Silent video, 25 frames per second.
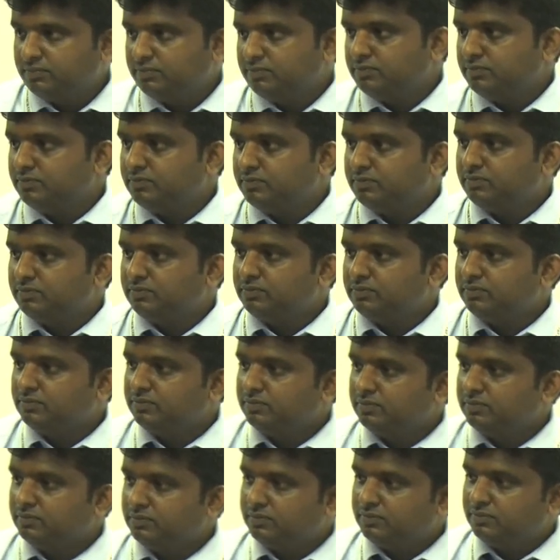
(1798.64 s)
Yeah, thank
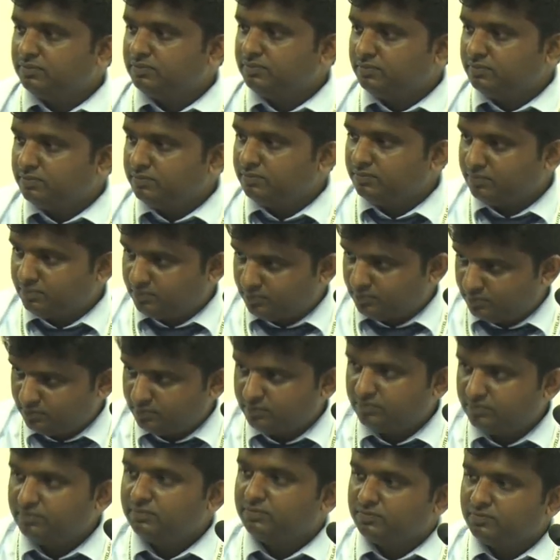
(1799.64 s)
you very much for the
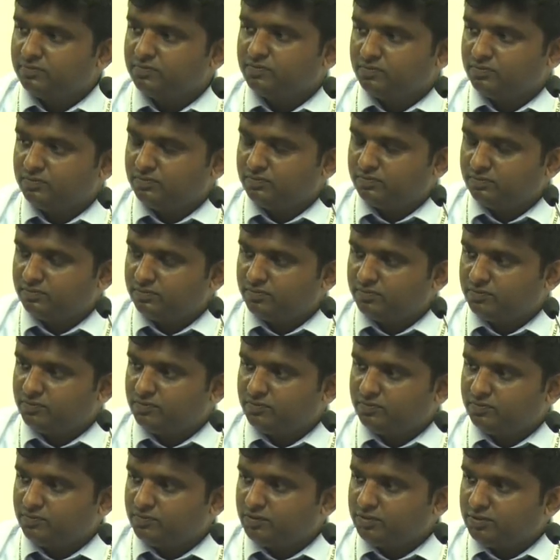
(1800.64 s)
presentation.
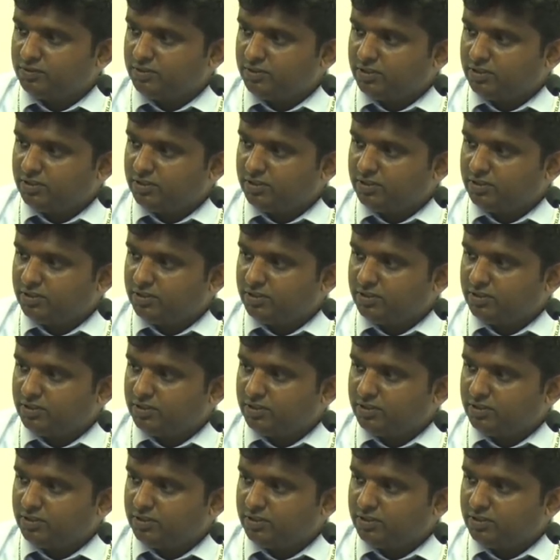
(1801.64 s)
I have one